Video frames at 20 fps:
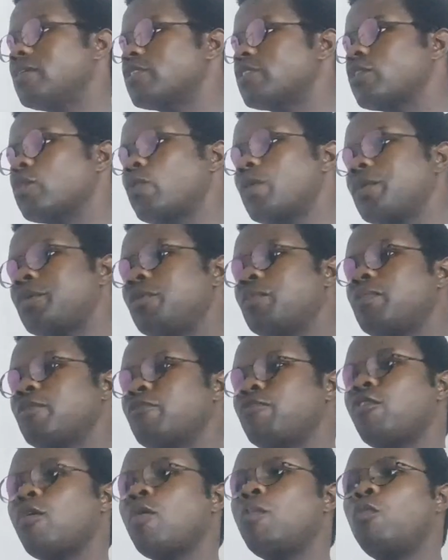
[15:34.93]
So when you
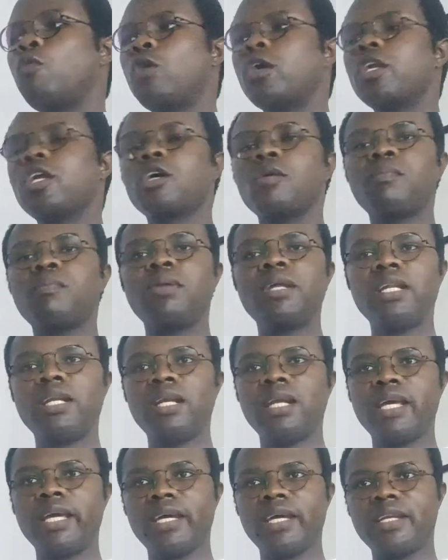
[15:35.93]
perform one
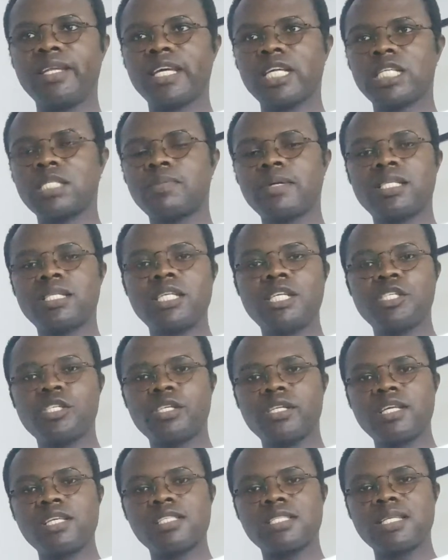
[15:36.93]
complete layer, the
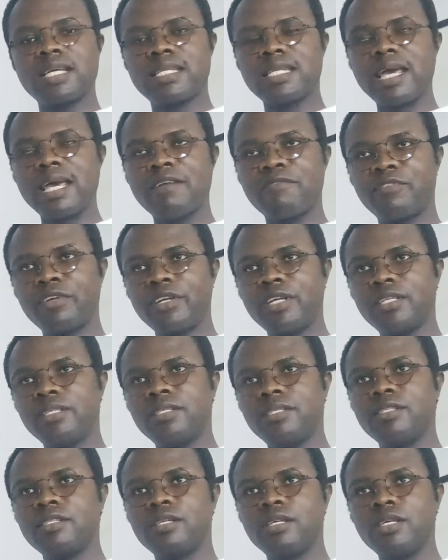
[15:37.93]
expectation is that
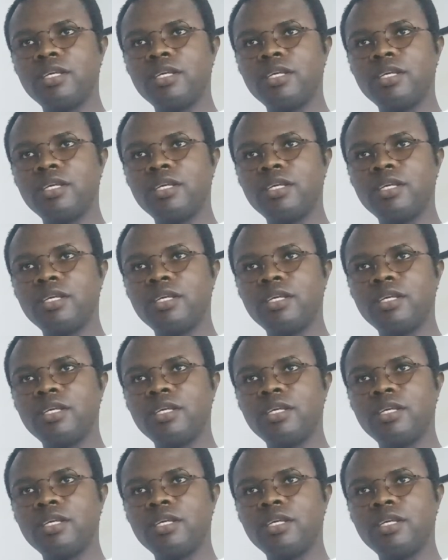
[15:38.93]
every